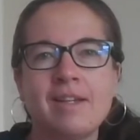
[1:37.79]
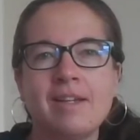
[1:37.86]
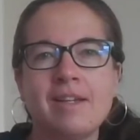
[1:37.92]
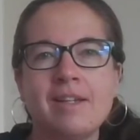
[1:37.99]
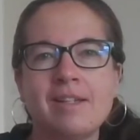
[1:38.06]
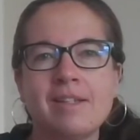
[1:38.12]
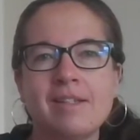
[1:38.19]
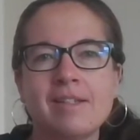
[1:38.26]

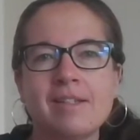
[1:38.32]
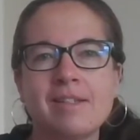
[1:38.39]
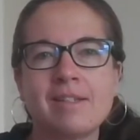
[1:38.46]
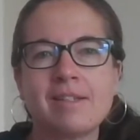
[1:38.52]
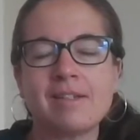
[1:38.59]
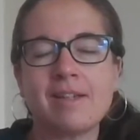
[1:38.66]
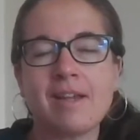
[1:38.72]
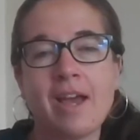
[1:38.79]

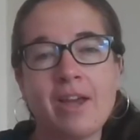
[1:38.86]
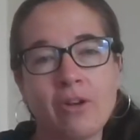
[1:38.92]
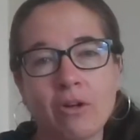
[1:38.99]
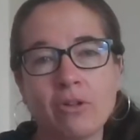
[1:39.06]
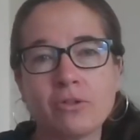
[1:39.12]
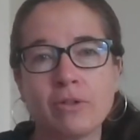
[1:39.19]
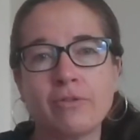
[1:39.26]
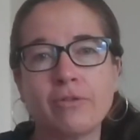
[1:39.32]
is, and
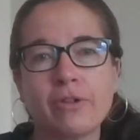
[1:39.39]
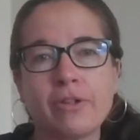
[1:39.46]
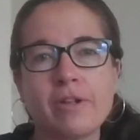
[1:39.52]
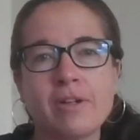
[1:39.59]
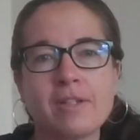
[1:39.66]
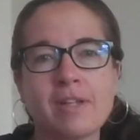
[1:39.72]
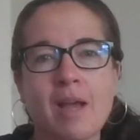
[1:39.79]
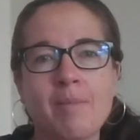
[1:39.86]
also for
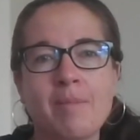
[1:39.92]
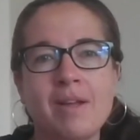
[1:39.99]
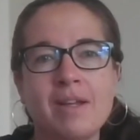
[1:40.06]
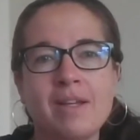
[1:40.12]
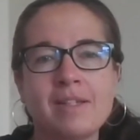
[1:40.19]
your assignment,